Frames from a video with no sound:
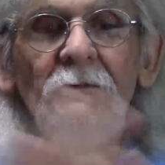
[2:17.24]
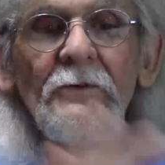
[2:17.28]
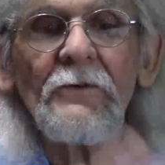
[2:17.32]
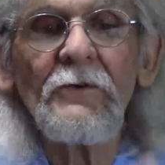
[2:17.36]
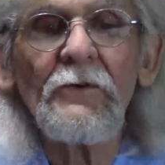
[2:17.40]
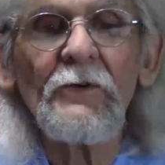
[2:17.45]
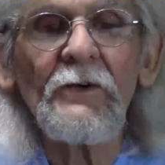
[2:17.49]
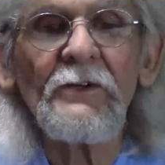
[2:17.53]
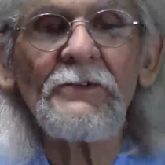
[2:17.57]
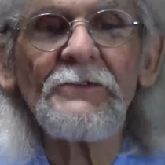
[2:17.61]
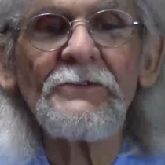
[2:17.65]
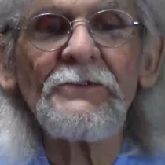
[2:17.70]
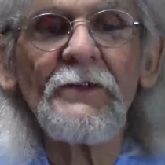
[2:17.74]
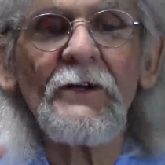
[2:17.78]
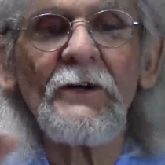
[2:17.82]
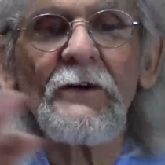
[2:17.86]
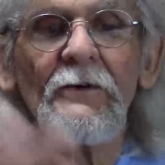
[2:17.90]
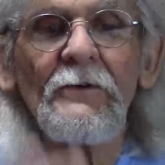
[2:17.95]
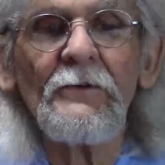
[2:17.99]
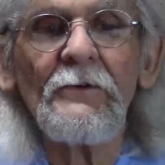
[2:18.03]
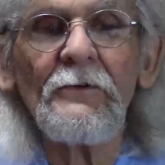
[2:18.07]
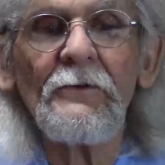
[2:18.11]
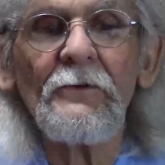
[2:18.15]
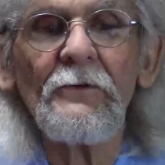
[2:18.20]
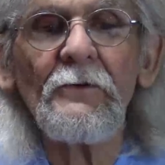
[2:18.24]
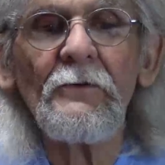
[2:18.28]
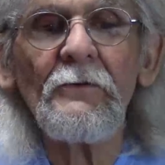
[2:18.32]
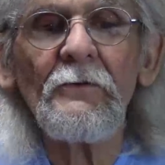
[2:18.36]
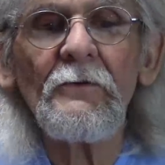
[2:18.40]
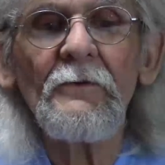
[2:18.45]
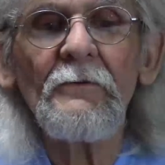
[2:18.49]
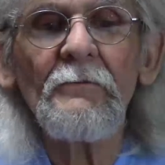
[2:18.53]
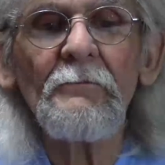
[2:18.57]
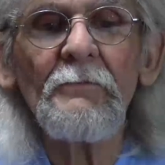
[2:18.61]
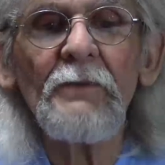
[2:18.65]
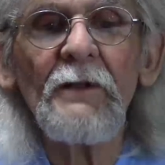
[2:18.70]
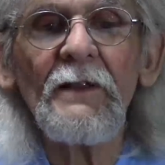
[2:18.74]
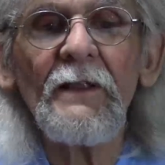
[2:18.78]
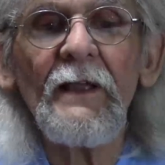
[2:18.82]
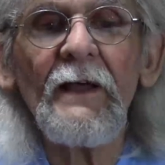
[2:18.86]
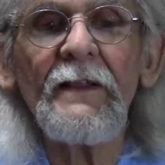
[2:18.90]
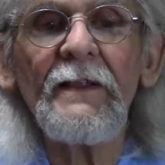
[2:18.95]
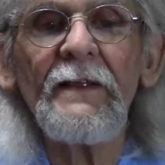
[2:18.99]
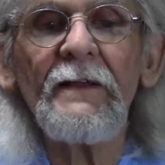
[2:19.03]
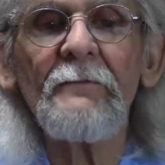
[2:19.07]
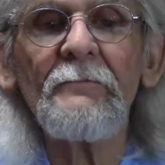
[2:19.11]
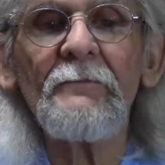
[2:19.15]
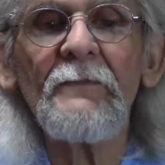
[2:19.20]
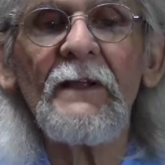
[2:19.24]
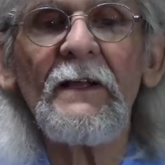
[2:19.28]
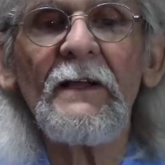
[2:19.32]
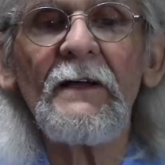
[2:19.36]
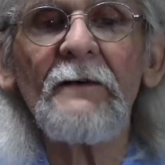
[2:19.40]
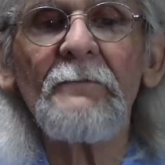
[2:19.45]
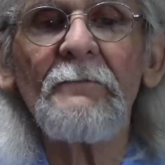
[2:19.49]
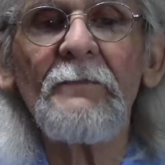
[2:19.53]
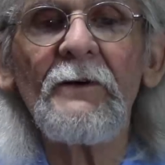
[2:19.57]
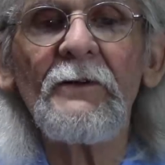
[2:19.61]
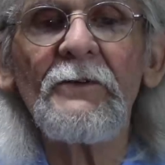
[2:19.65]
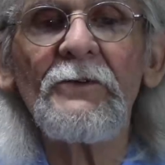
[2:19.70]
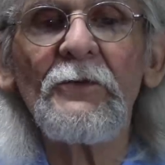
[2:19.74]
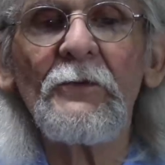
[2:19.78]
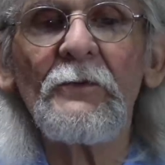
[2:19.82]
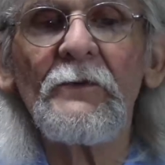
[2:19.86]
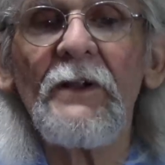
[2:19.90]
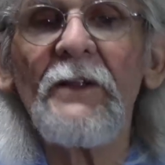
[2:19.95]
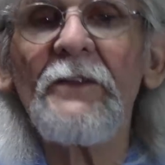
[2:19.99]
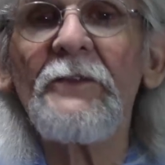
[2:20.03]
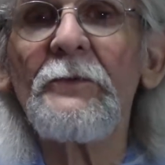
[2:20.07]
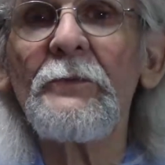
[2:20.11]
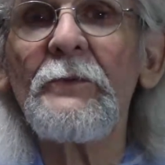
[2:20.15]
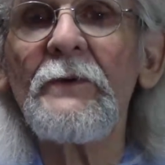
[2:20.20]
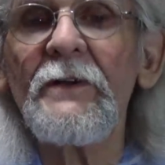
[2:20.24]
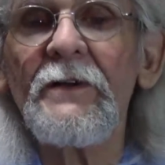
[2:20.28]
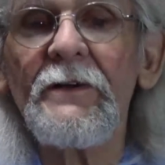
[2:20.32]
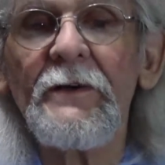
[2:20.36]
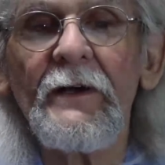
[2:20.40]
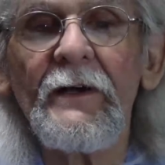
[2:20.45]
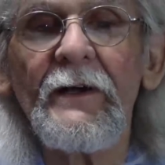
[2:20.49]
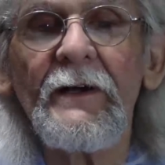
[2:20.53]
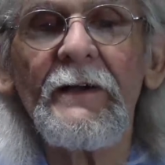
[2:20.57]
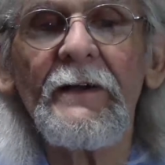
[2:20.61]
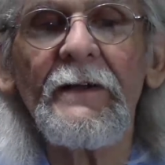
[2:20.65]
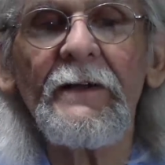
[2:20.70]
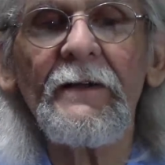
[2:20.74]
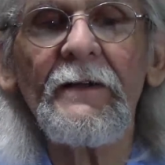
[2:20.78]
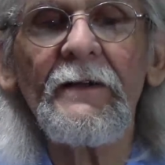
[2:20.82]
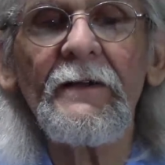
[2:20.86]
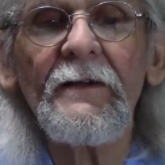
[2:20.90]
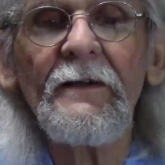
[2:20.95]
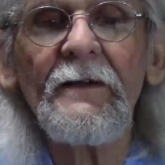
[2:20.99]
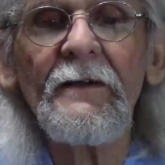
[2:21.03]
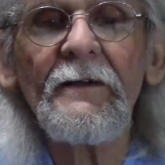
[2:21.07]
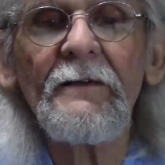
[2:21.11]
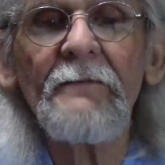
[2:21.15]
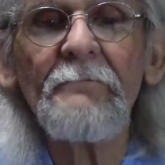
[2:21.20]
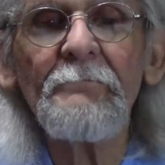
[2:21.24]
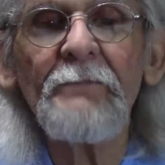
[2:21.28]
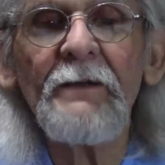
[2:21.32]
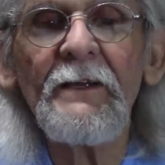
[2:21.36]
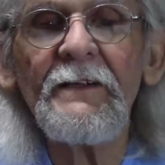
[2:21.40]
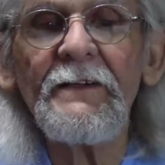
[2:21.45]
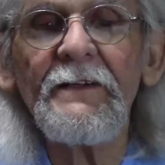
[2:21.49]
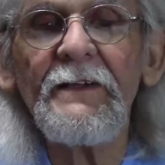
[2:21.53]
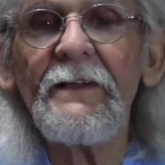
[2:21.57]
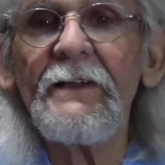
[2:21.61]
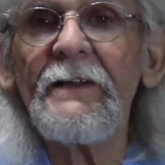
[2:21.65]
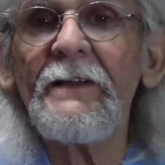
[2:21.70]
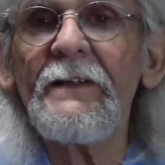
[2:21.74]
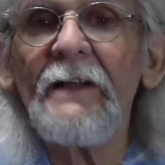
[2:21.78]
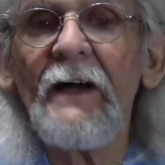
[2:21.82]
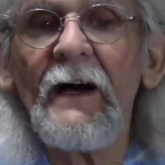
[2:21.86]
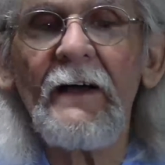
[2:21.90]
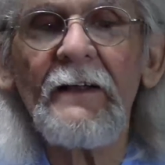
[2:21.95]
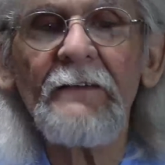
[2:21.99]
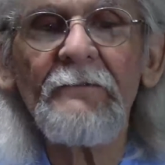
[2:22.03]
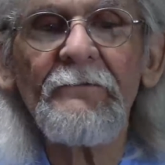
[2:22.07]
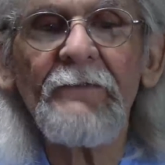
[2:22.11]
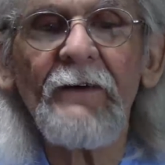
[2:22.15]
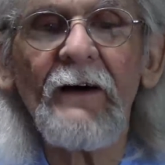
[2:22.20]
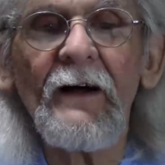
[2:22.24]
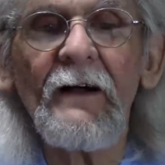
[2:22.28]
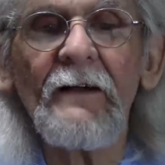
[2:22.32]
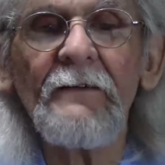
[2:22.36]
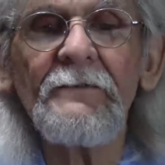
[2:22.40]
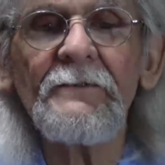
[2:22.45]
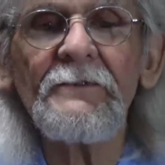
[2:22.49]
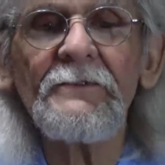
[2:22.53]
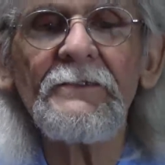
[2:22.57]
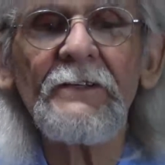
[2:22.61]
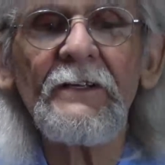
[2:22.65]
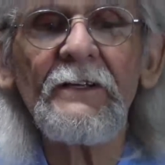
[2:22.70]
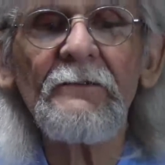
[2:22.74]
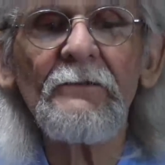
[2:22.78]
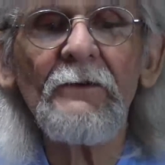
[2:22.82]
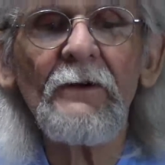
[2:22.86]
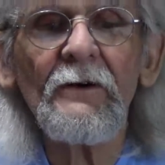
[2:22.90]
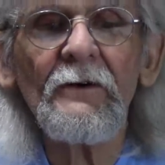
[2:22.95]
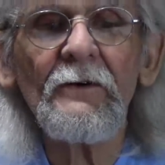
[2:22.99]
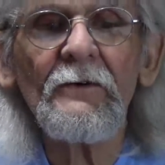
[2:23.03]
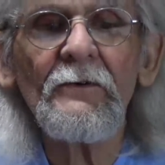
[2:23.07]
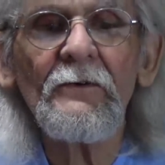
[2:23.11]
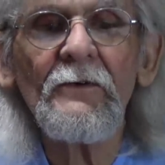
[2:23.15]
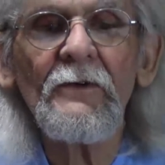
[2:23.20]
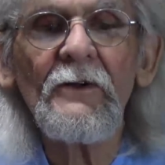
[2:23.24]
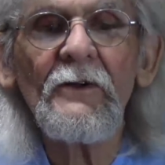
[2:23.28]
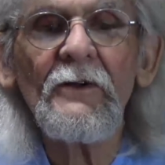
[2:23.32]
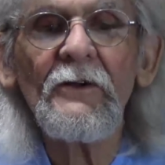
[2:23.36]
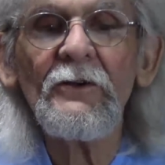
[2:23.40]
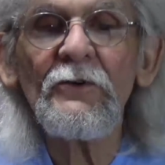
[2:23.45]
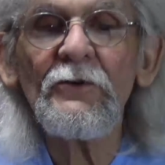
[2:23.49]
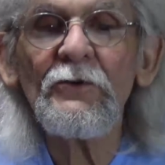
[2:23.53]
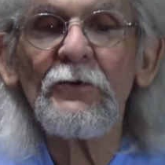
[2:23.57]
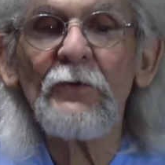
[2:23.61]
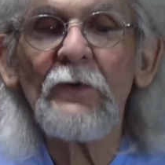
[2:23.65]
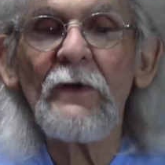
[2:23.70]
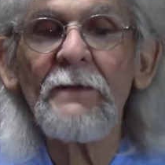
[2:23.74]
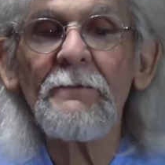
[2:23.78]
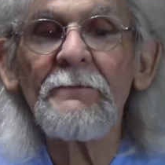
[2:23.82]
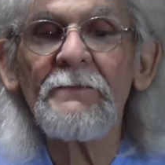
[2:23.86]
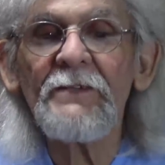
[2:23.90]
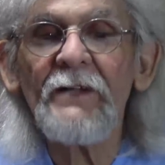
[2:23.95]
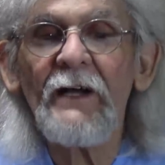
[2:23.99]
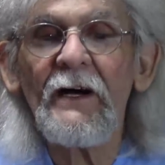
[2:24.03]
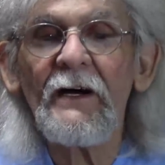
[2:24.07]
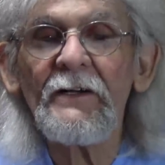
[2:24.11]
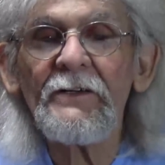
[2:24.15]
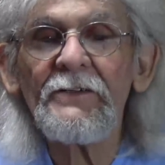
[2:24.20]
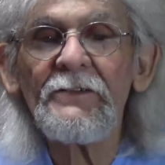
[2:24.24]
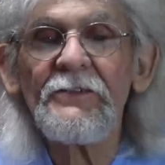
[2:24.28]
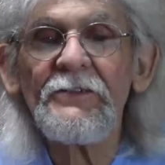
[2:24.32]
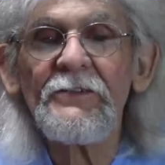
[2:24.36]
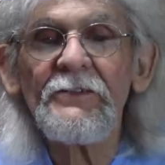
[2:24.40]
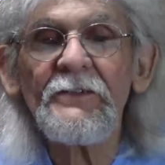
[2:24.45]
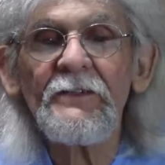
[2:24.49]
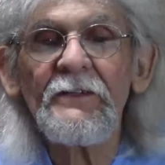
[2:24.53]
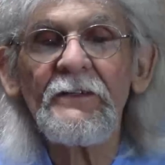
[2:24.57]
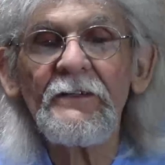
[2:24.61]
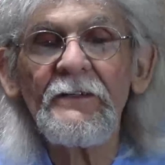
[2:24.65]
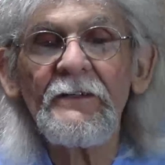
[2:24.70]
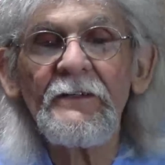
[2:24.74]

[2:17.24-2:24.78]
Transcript: Crystal Palladium Nib twenty-three K P D nine five zero Dream Touch.